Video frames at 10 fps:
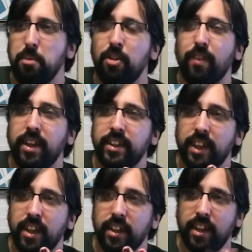movies
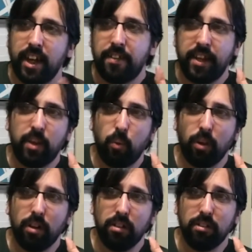that I think
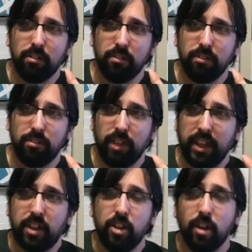were
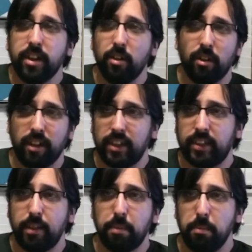like good or
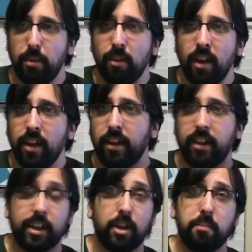acceptable
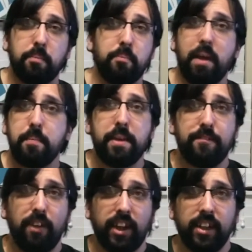that are might be
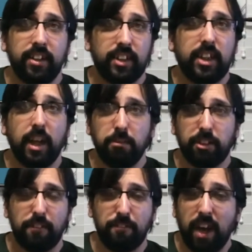fucking just
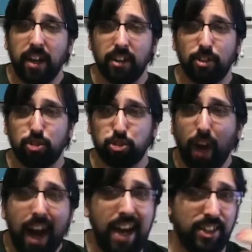dumpster fire
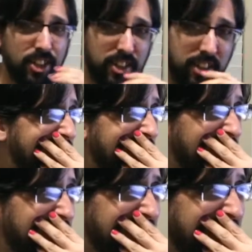trash?
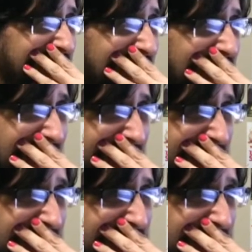Oh my god.